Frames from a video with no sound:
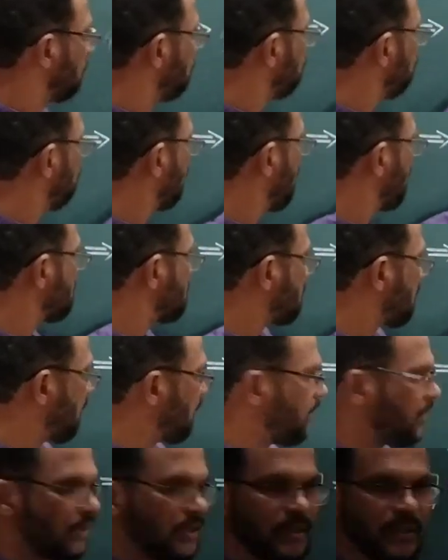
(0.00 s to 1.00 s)
You can
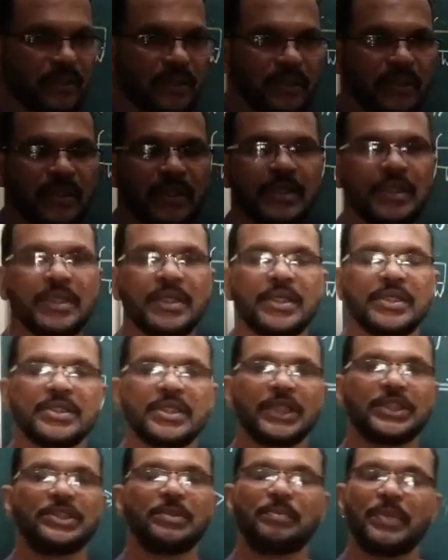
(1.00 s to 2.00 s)
see
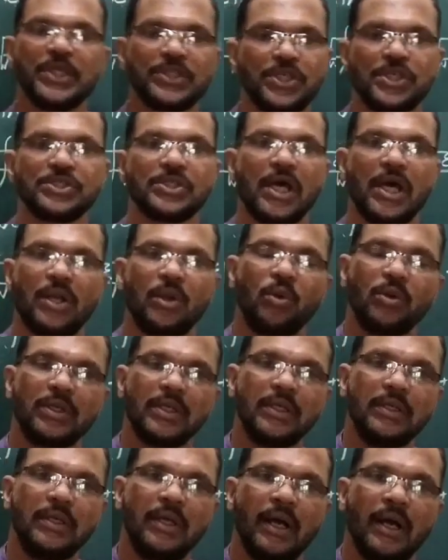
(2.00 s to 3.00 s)
such pieces are not
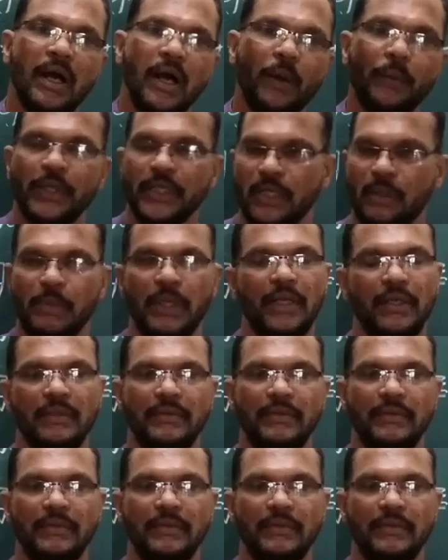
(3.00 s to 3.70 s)
available.